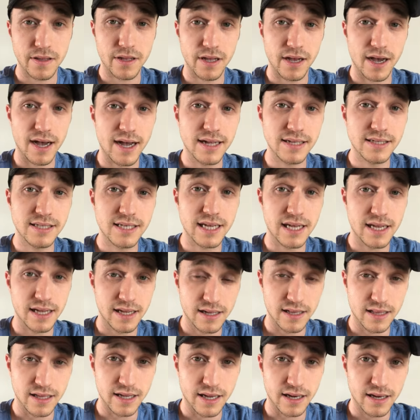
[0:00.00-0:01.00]
God's
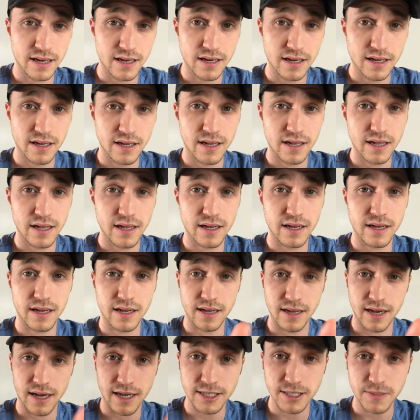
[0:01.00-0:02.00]
healing,
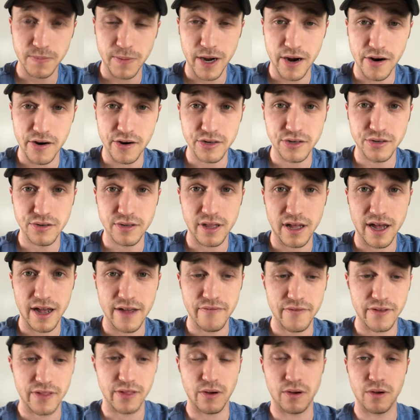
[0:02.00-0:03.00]
God's power in your
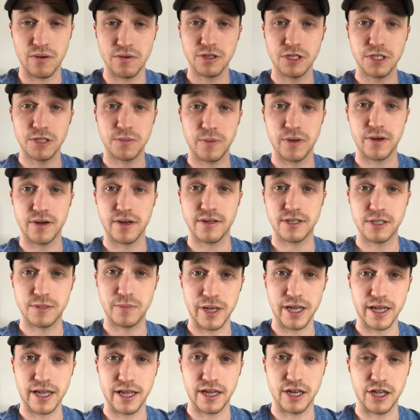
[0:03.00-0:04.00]
life, and the Holy Spirit
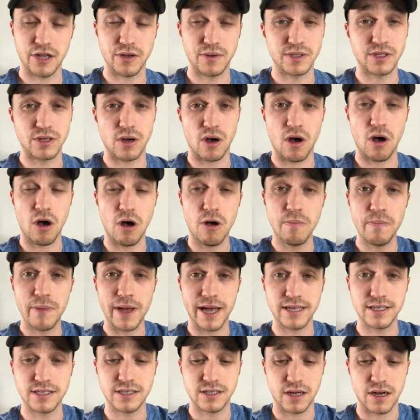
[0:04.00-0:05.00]
speaking to you, it's all
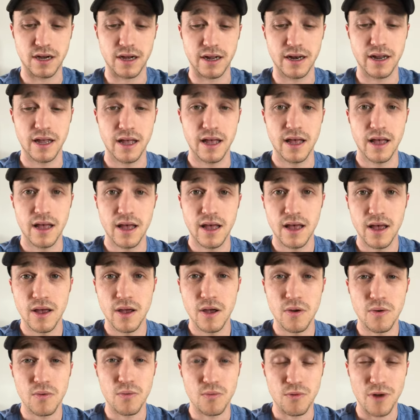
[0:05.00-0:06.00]
based on
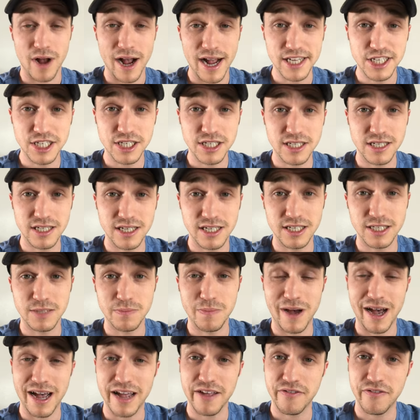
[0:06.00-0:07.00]
righteousness
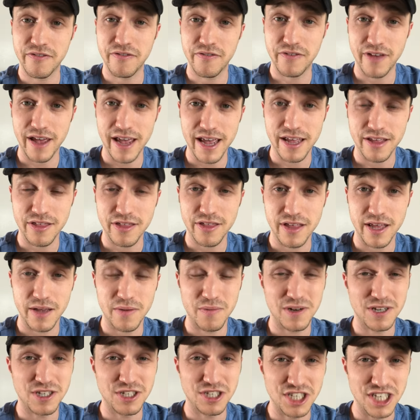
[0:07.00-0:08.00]
by faith
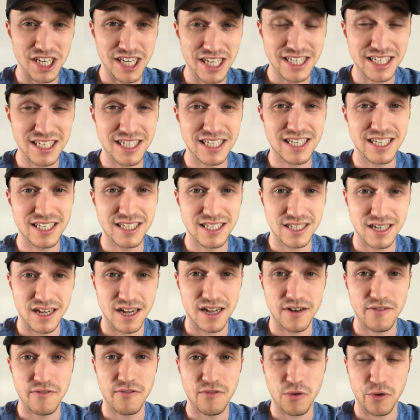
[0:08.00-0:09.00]
in what Jesus has
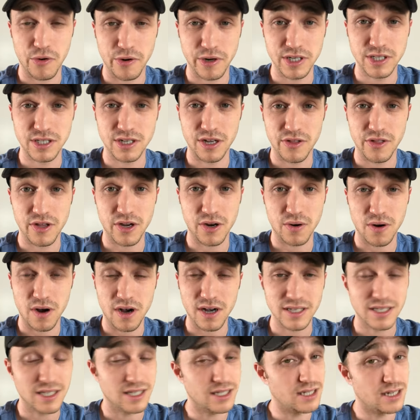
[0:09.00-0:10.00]
done for us on the
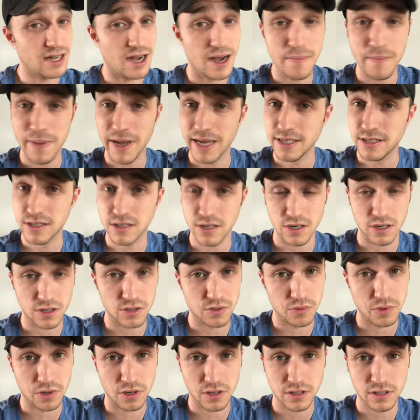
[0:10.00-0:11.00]
cross. It's not based on
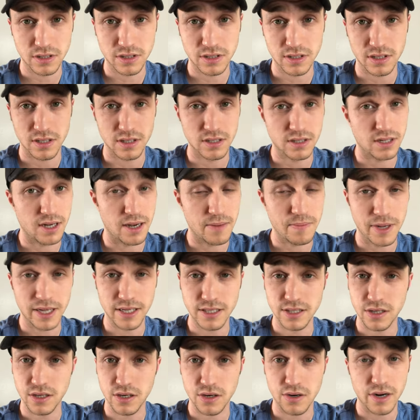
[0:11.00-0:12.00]
our works, it's not
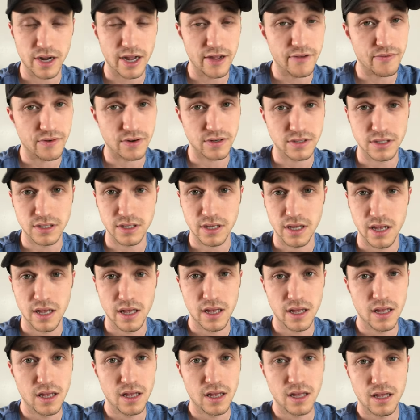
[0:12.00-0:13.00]
based on our efforts.
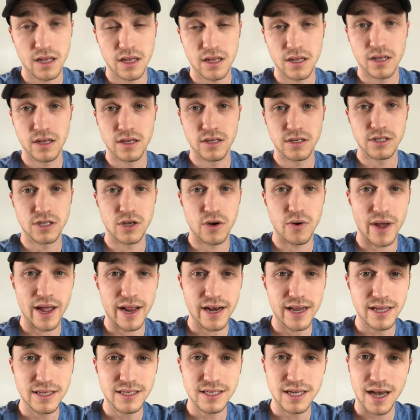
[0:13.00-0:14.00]
So
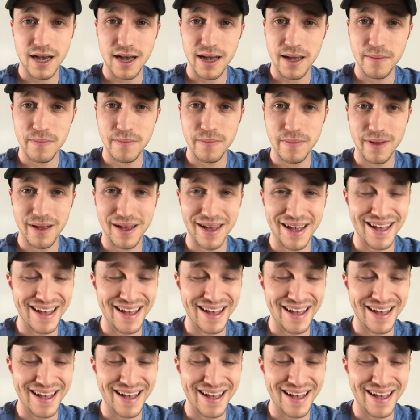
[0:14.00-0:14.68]
anytime